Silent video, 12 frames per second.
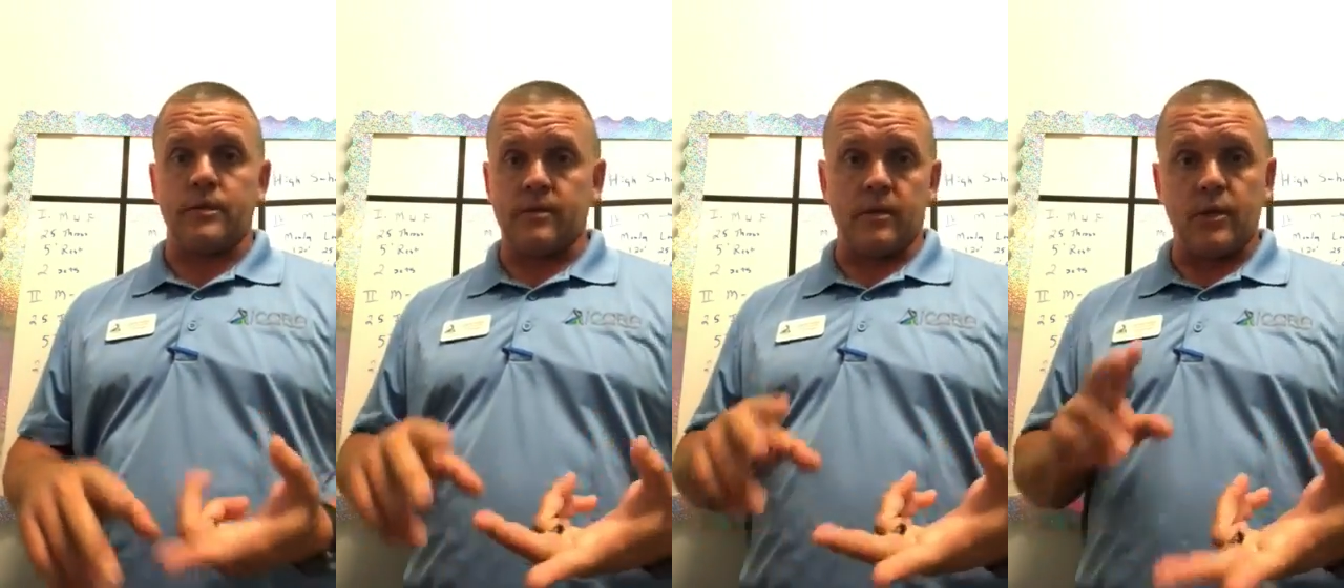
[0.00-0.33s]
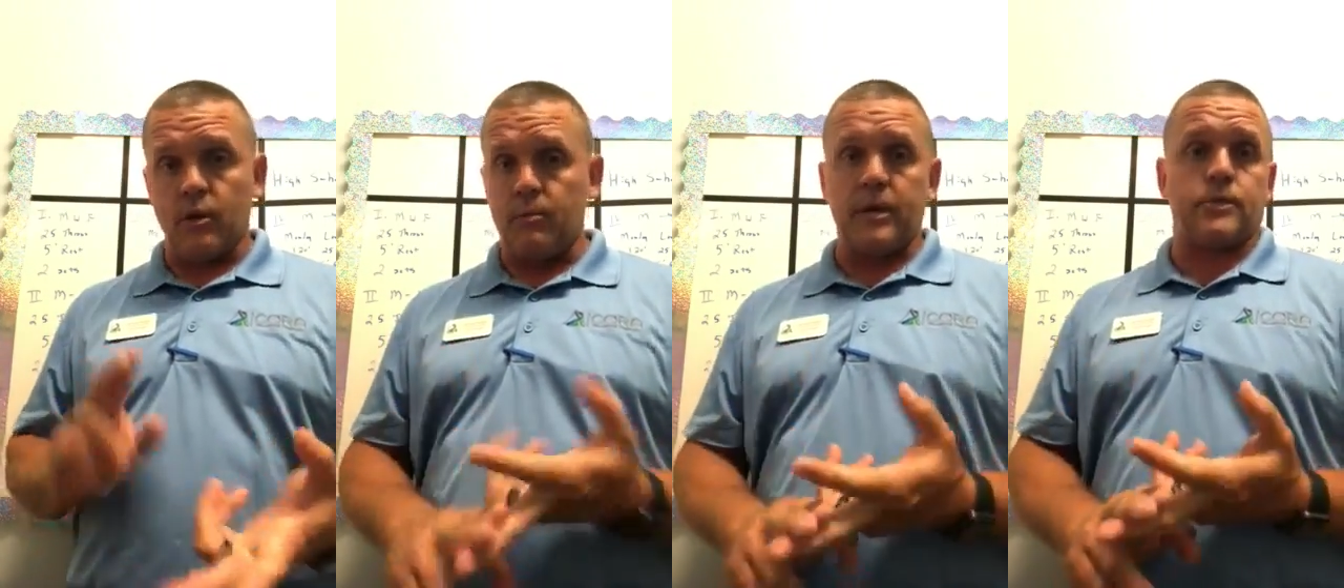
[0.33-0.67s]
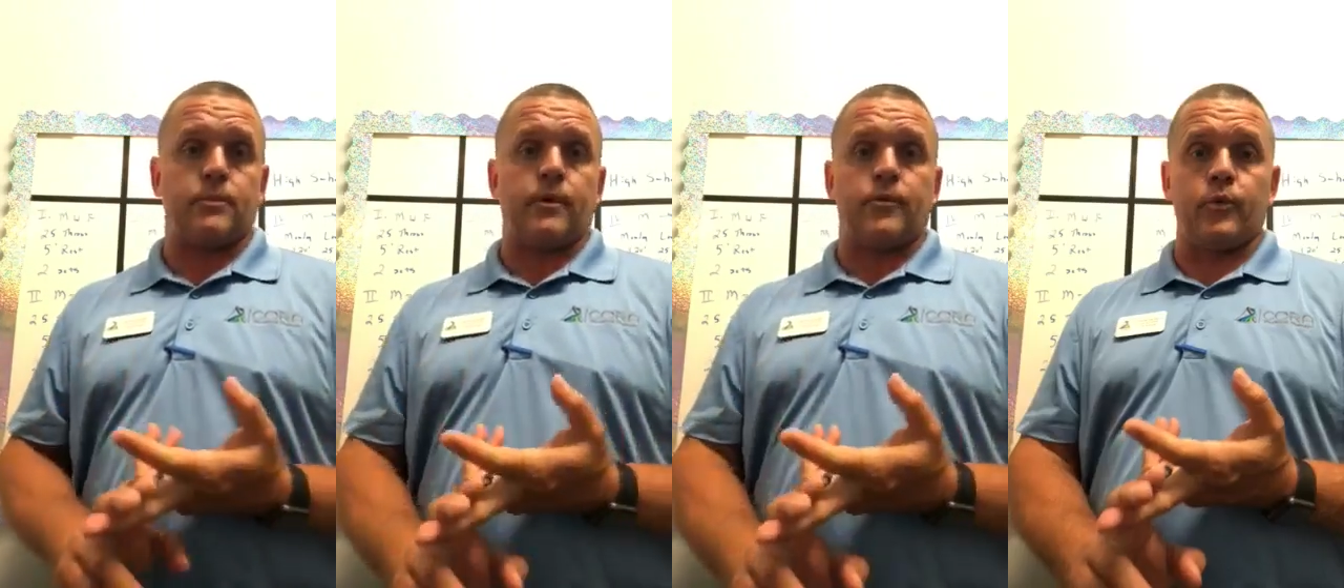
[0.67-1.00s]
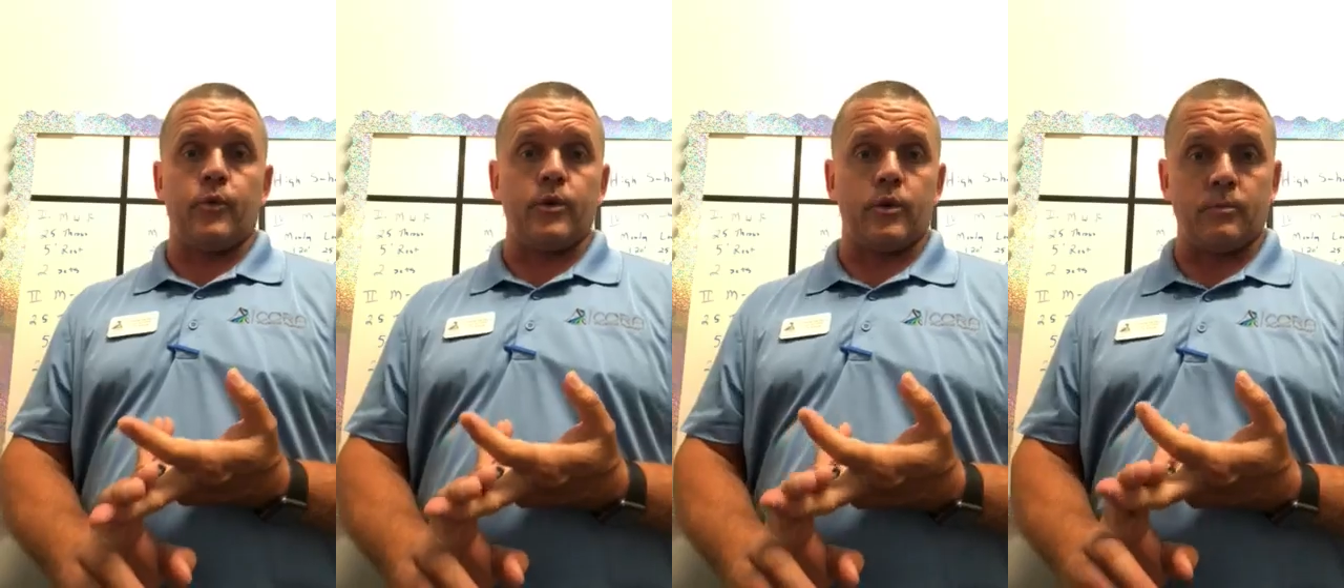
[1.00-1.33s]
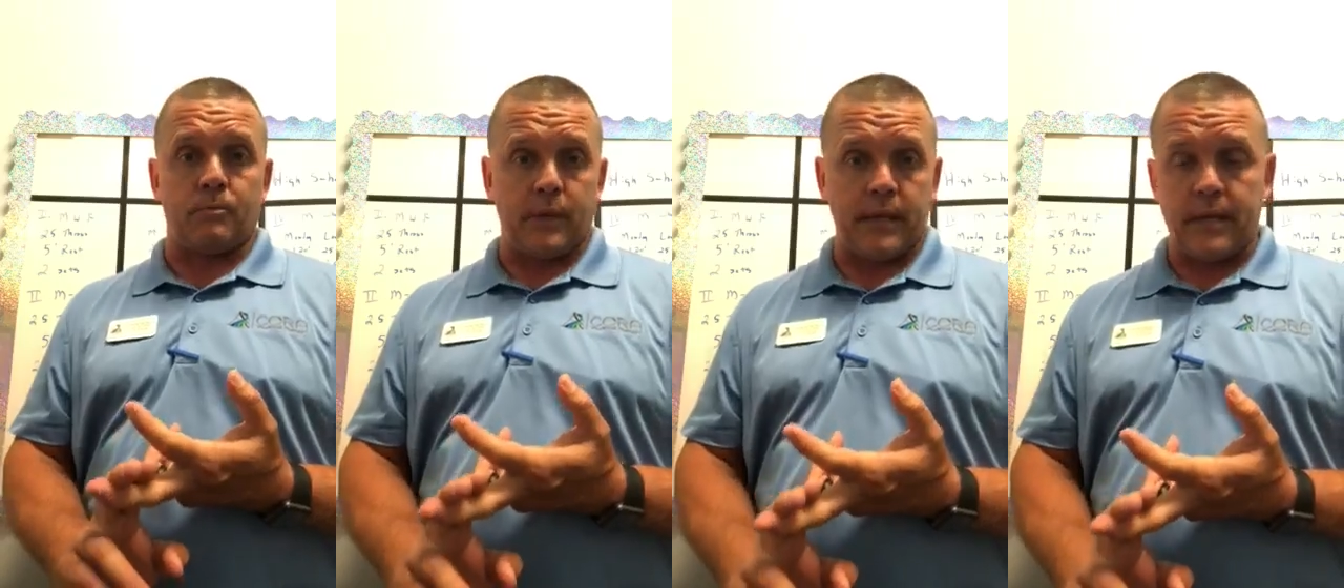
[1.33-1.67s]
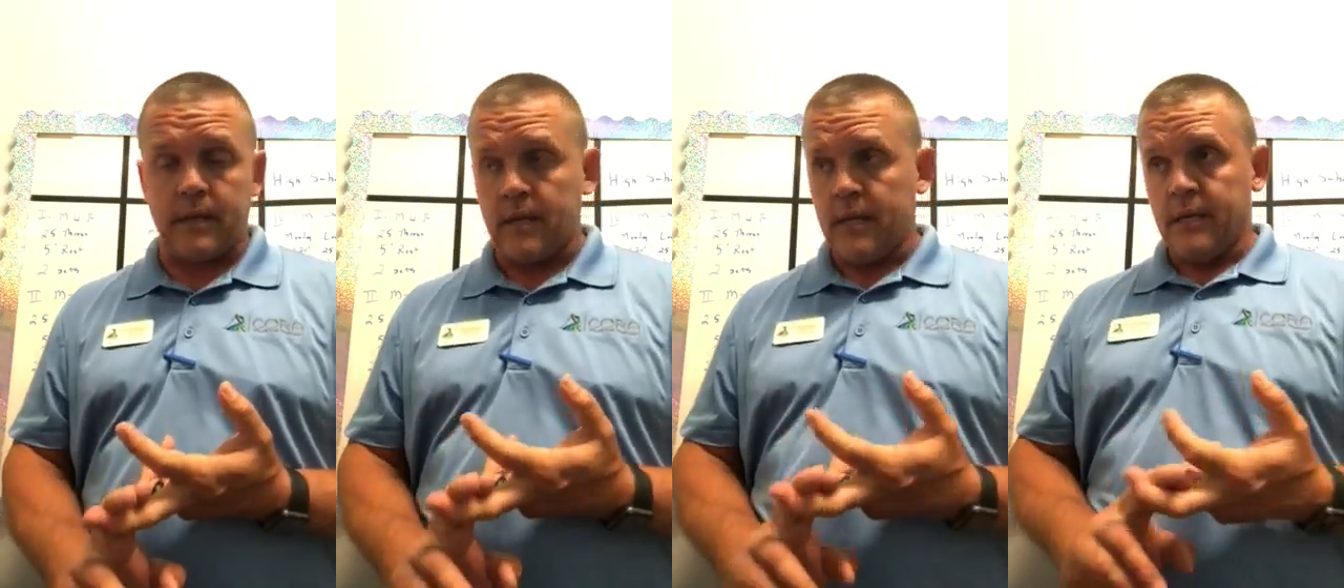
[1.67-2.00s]
They've done no baseball throwing or
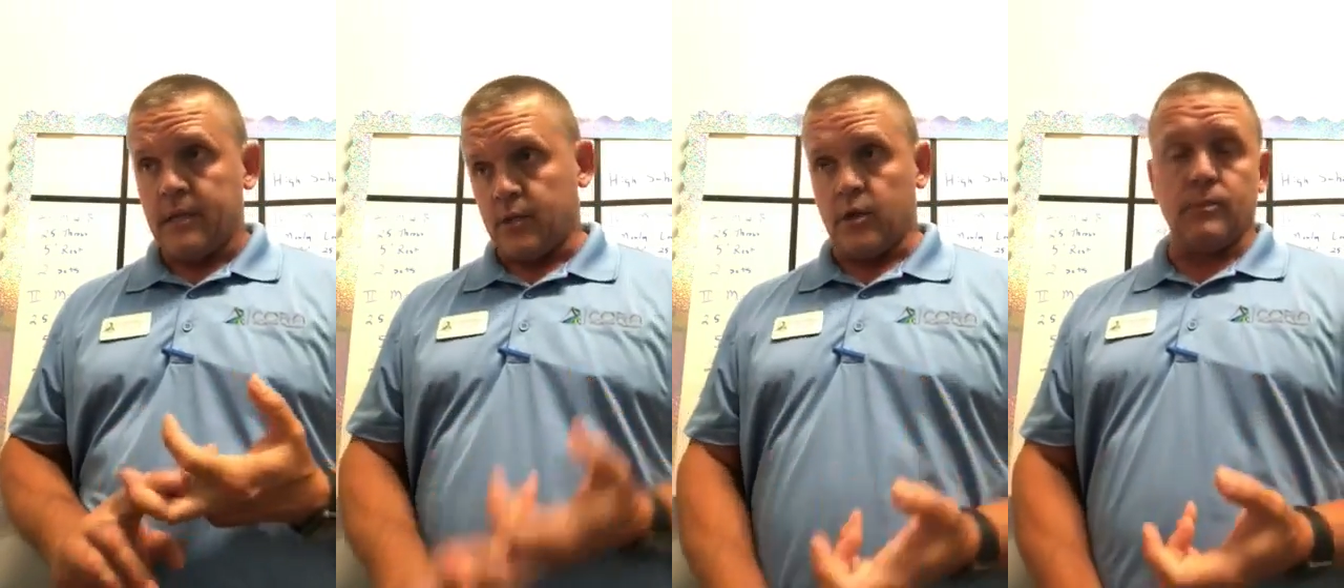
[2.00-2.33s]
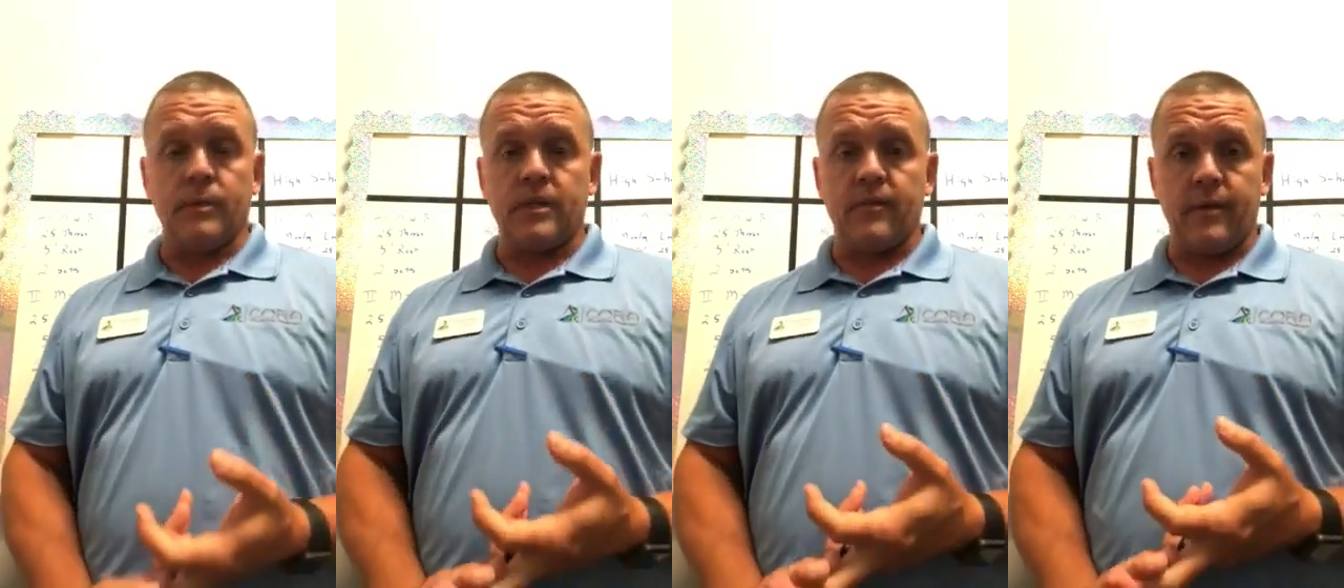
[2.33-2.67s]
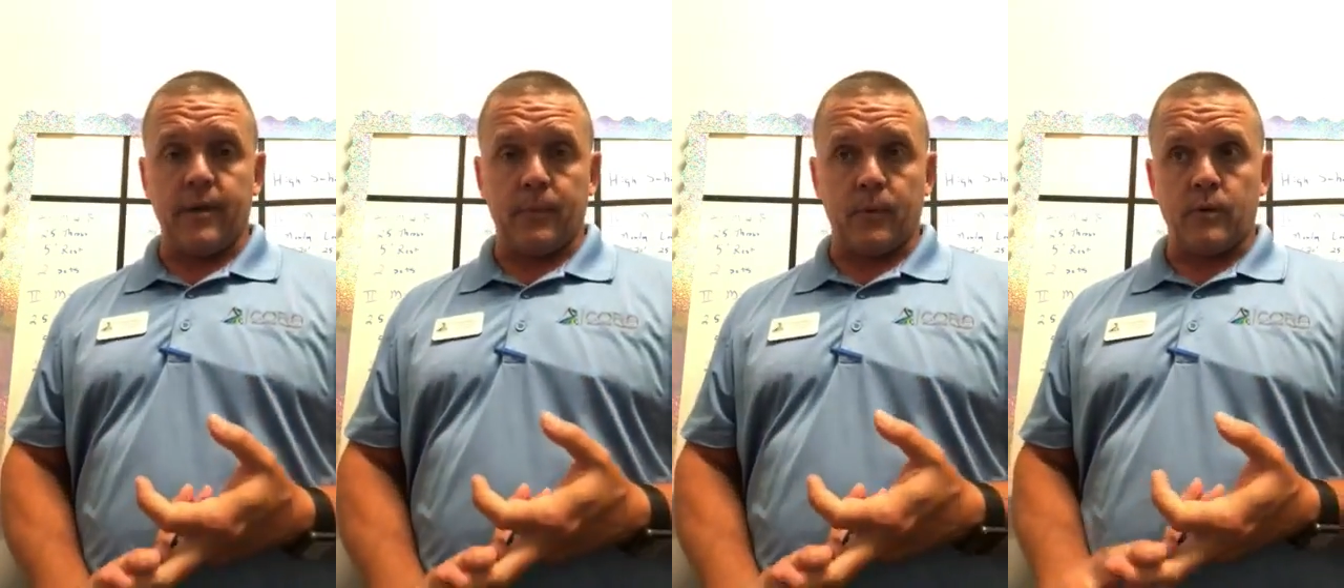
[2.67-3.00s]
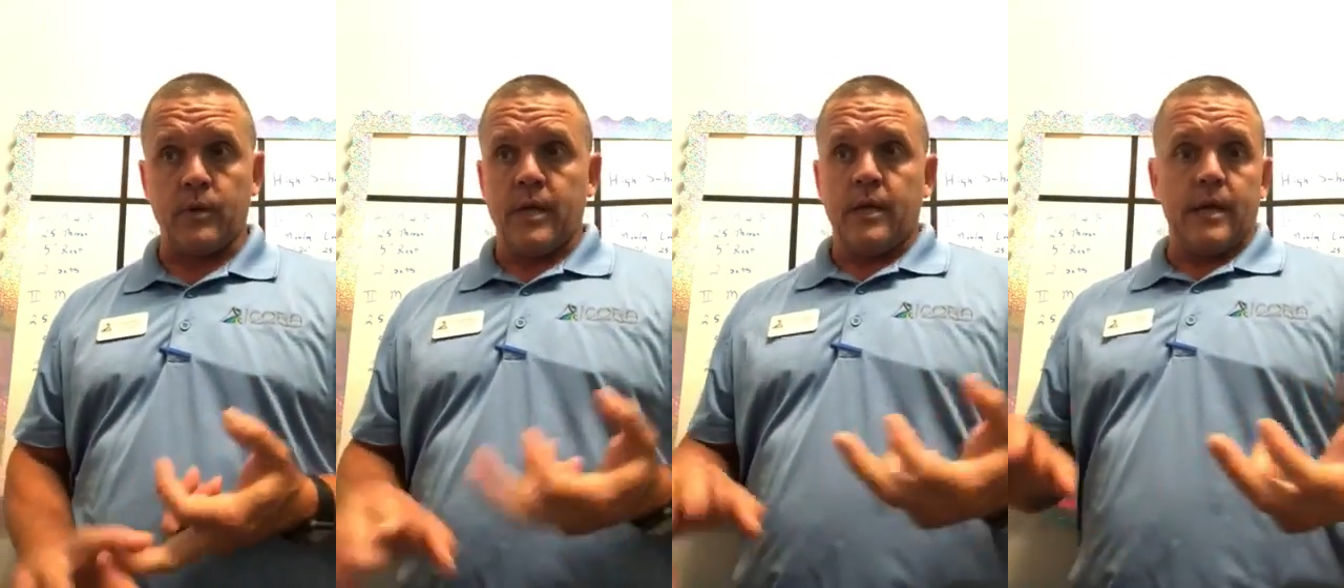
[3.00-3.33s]
playing during the month of April,